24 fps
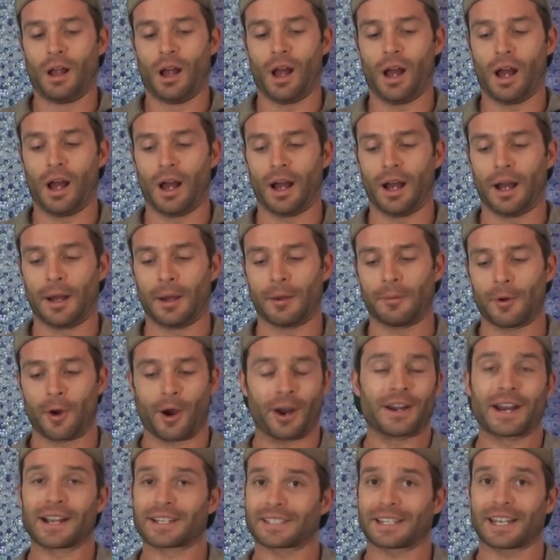All
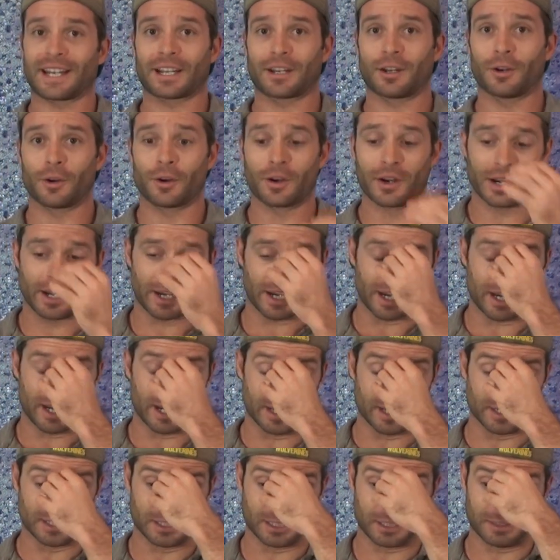right, next category
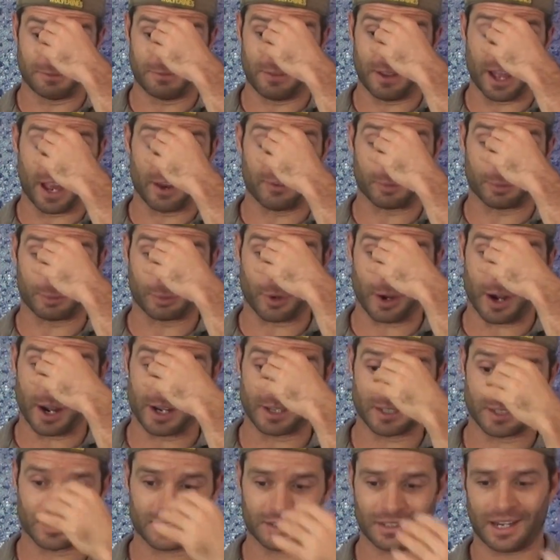is value for
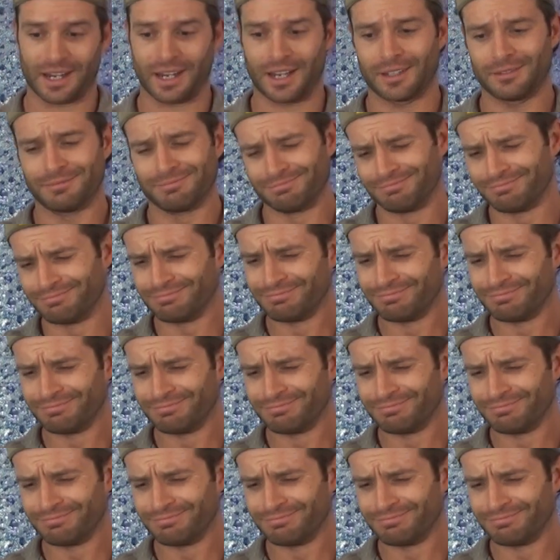price. And,